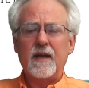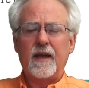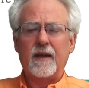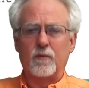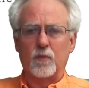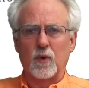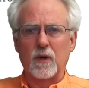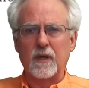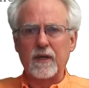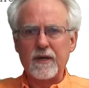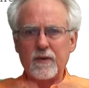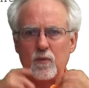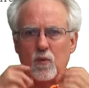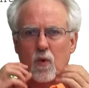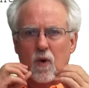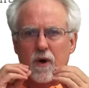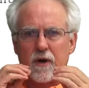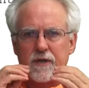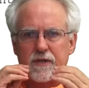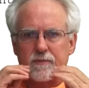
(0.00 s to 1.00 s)
it really
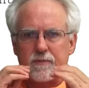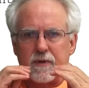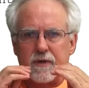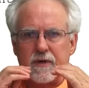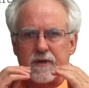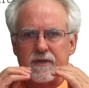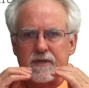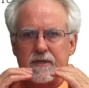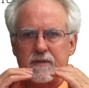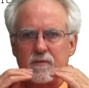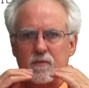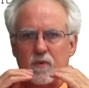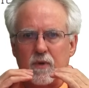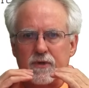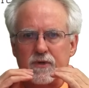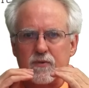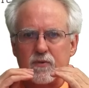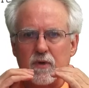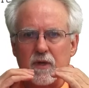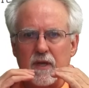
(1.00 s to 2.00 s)
works because
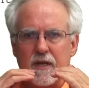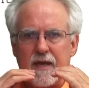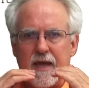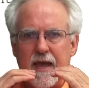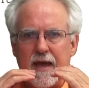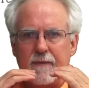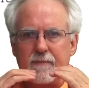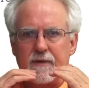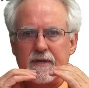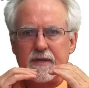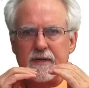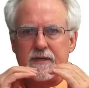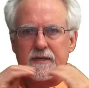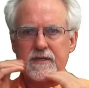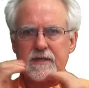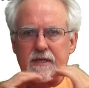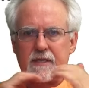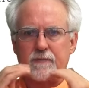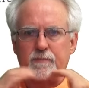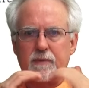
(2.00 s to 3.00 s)
what's really happening
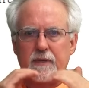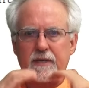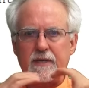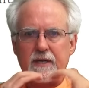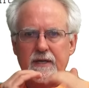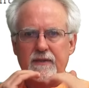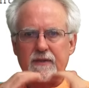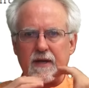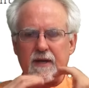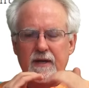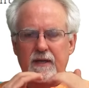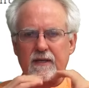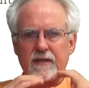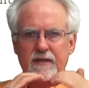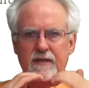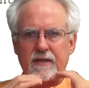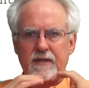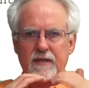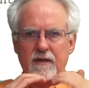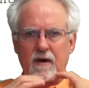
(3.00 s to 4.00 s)
is it's blinking the
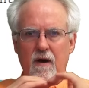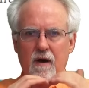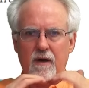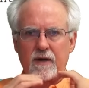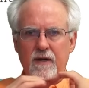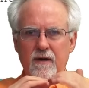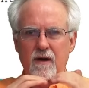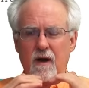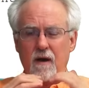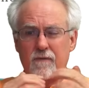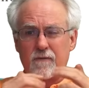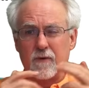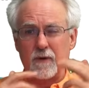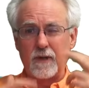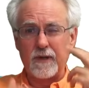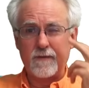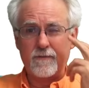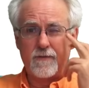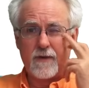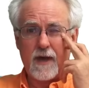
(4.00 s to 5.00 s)
LED on and off
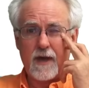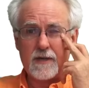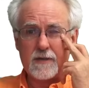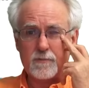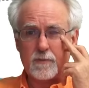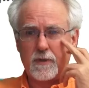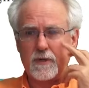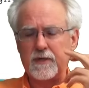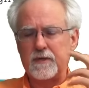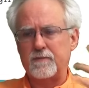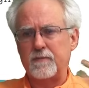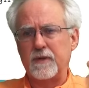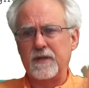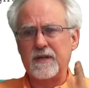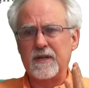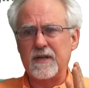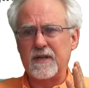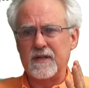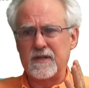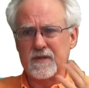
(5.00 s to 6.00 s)
really fast, but it's
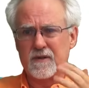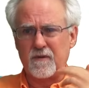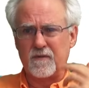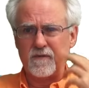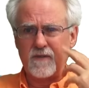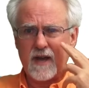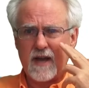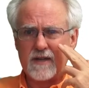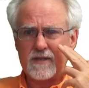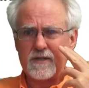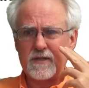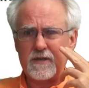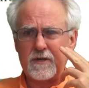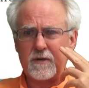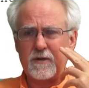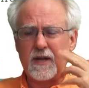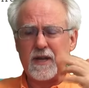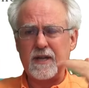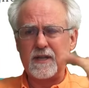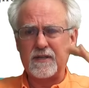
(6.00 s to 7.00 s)
blinking it so fast that
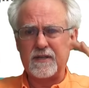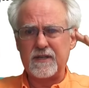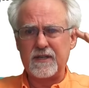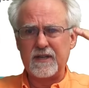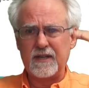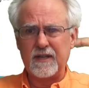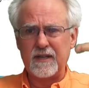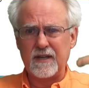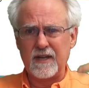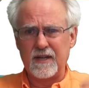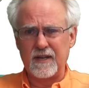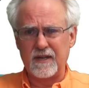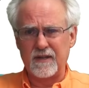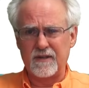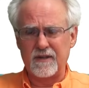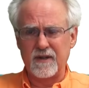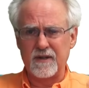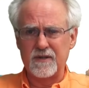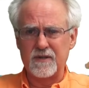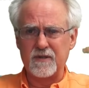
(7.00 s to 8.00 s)
you can't see it and it
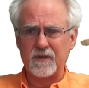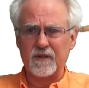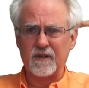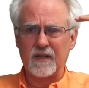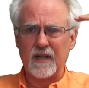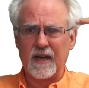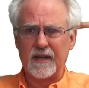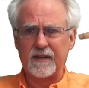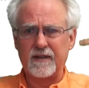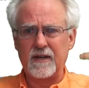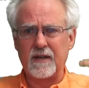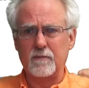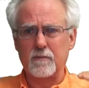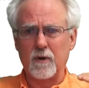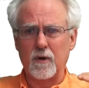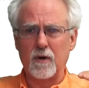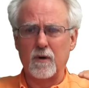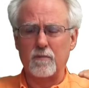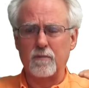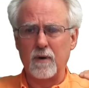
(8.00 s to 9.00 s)
does look like
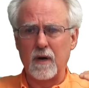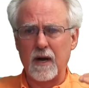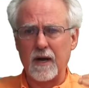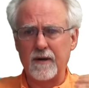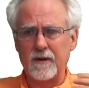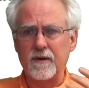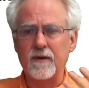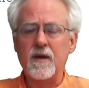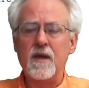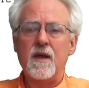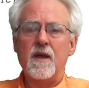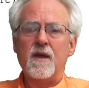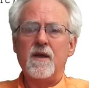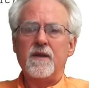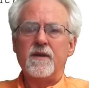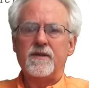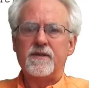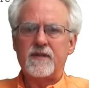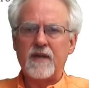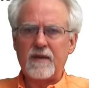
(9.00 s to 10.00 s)
dimmer or brighter.
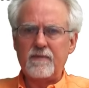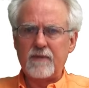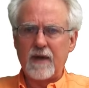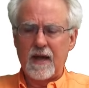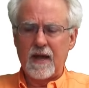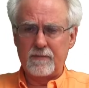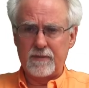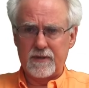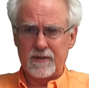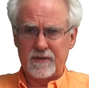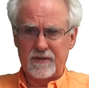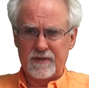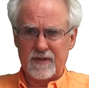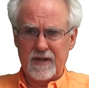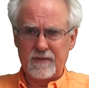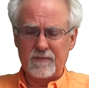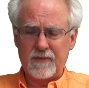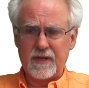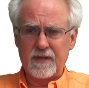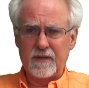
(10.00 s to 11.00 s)
Same times,
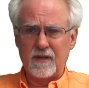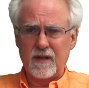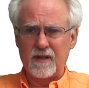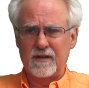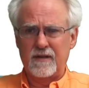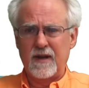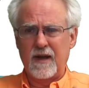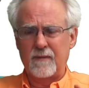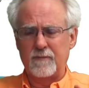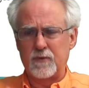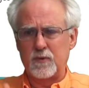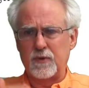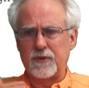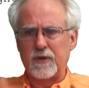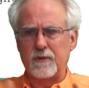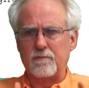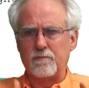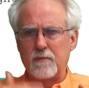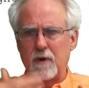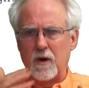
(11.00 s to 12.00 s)
same thing a lot of times with
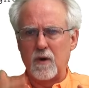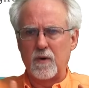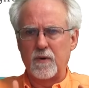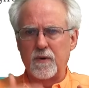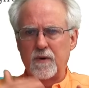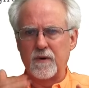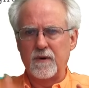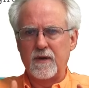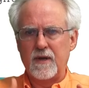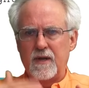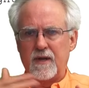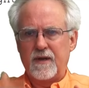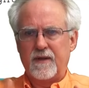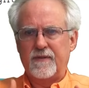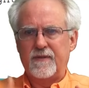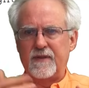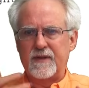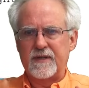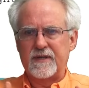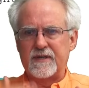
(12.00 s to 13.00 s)
a motor
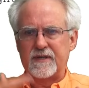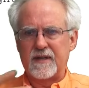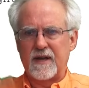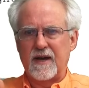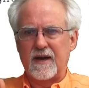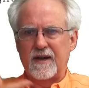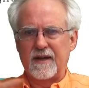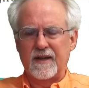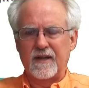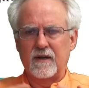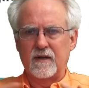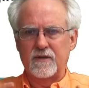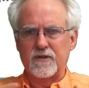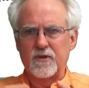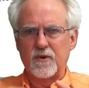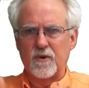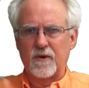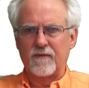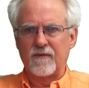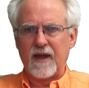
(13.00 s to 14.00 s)
this, uh, it'll
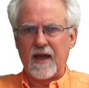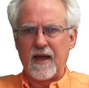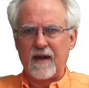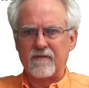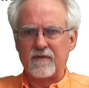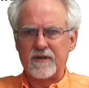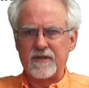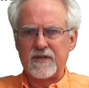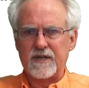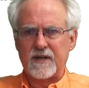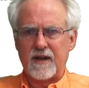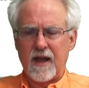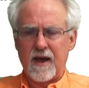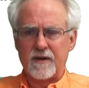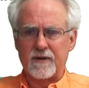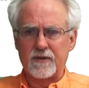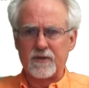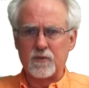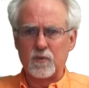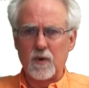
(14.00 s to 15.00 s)
sort of average it
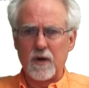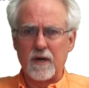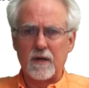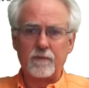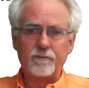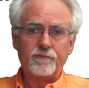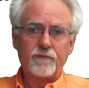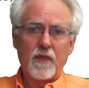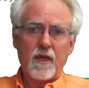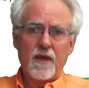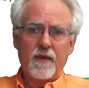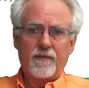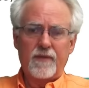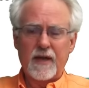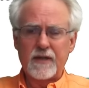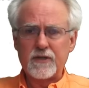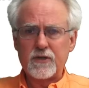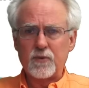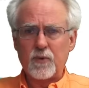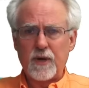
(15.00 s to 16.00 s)
out as well.
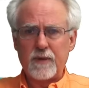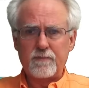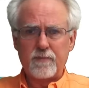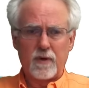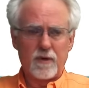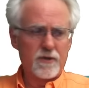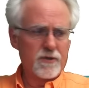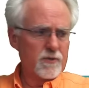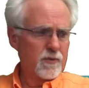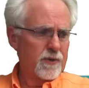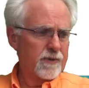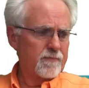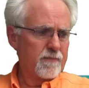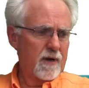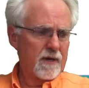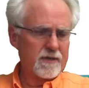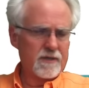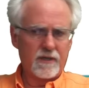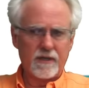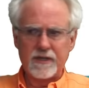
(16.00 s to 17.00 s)
That's the way pulse width
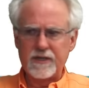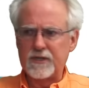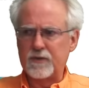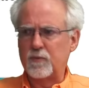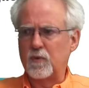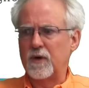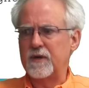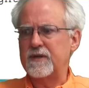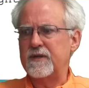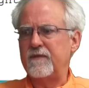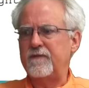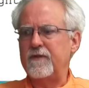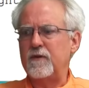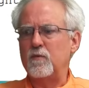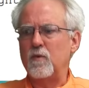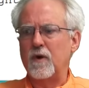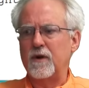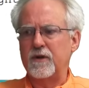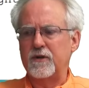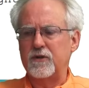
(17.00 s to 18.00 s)
modulation works. If you
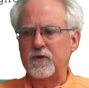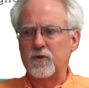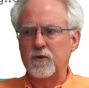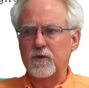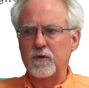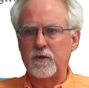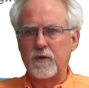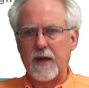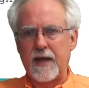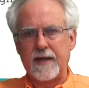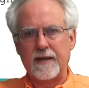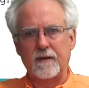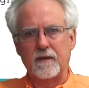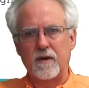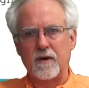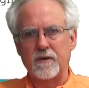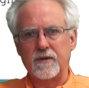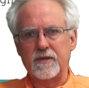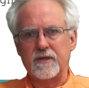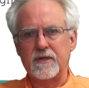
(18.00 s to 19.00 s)
want a true
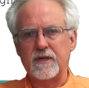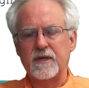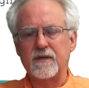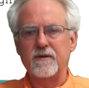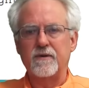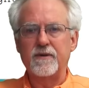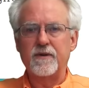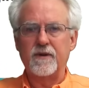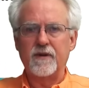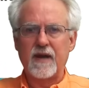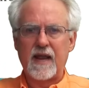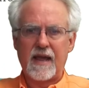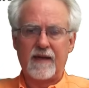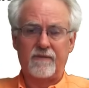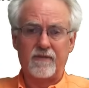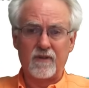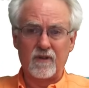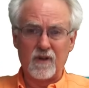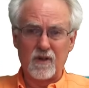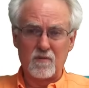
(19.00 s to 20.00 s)
analog signal, you're going to
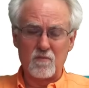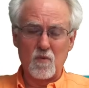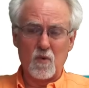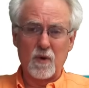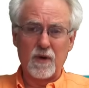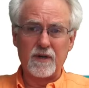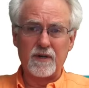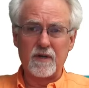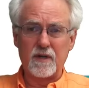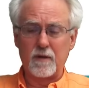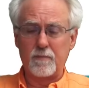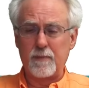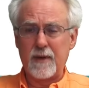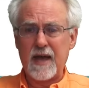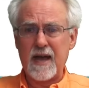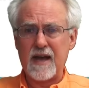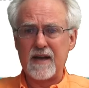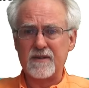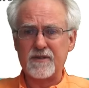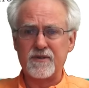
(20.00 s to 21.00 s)
have to look more into
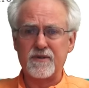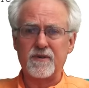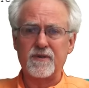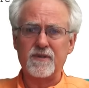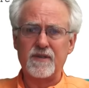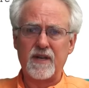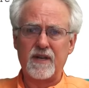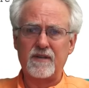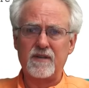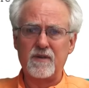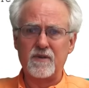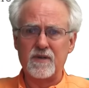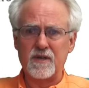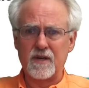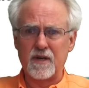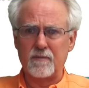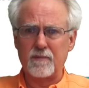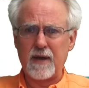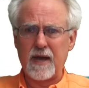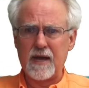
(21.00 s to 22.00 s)
capacitors and use a
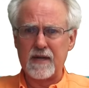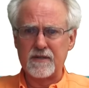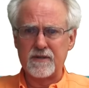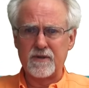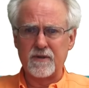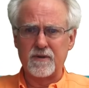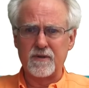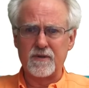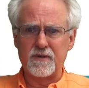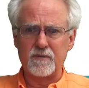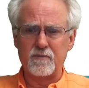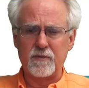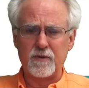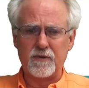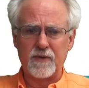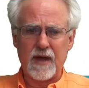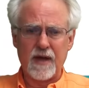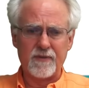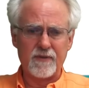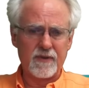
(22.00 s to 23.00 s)
capacitor to
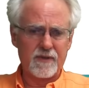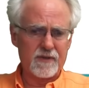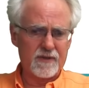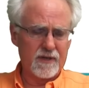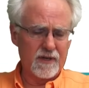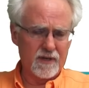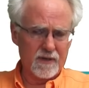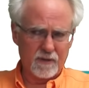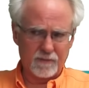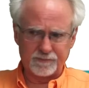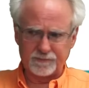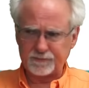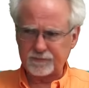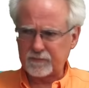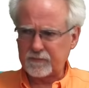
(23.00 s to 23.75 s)
smooth out the signal.